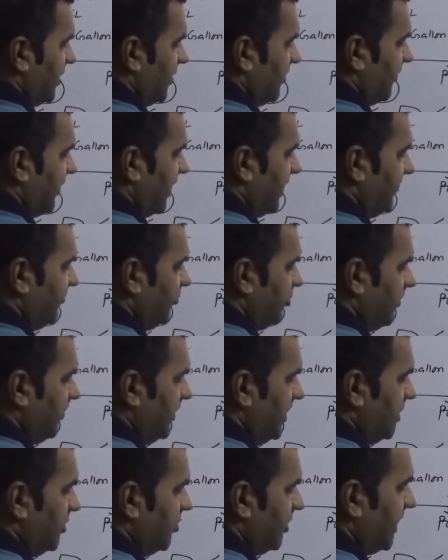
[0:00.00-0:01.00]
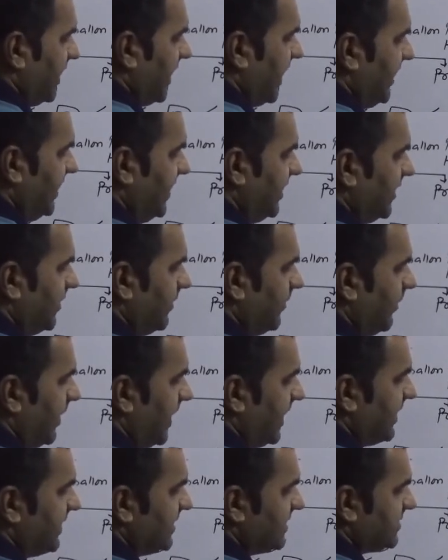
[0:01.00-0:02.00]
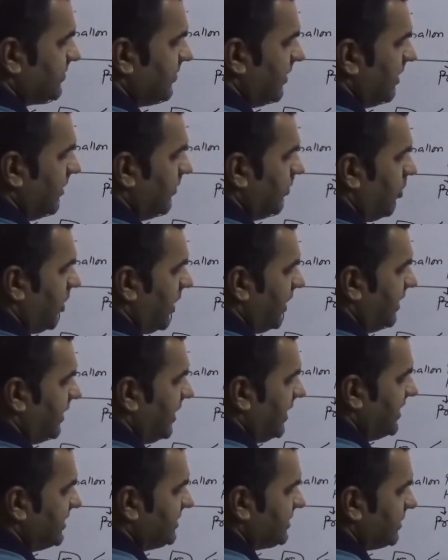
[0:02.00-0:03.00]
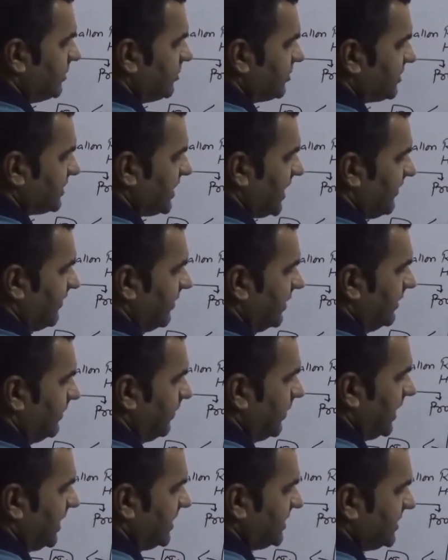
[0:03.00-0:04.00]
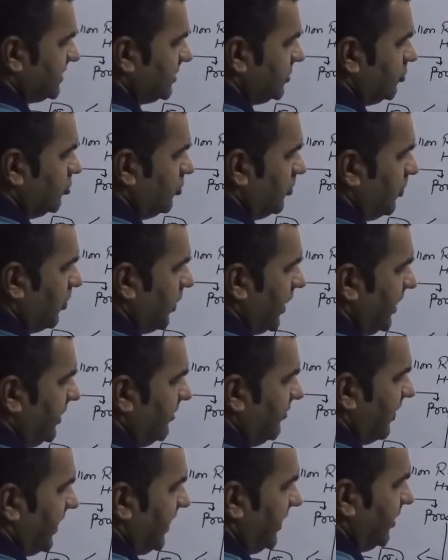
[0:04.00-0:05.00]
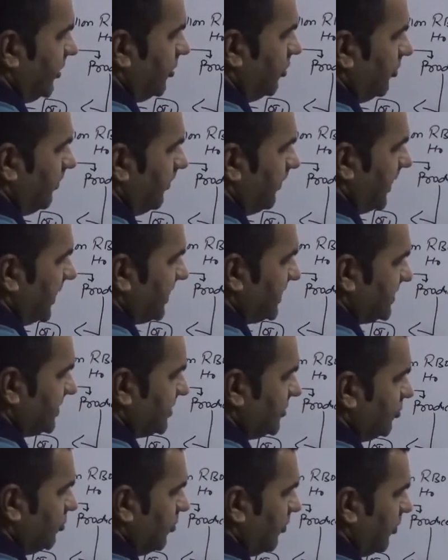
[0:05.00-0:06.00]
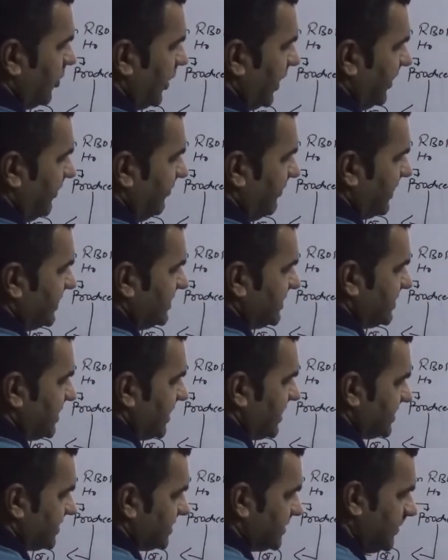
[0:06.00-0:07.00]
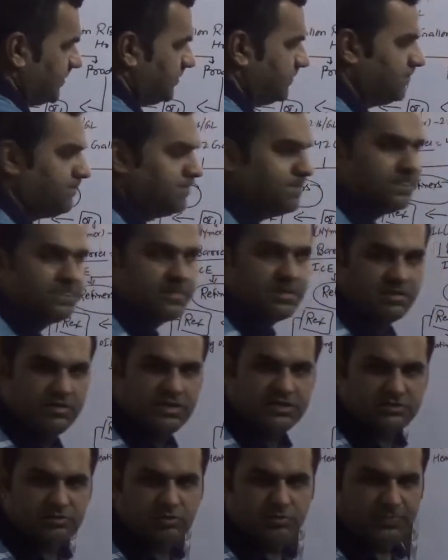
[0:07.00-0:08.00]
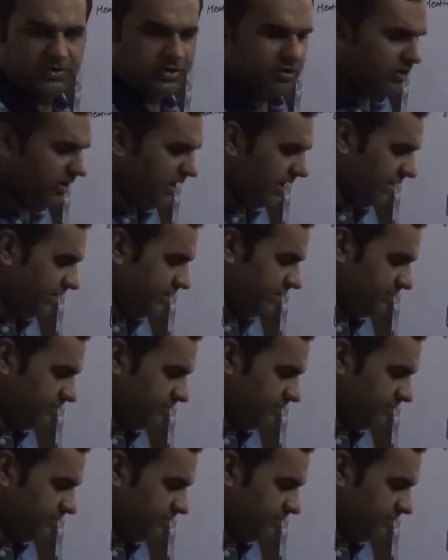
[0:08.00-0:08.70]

What would be your net? Minus 1.807 plus 2.12 plus 2.16. This would be your net.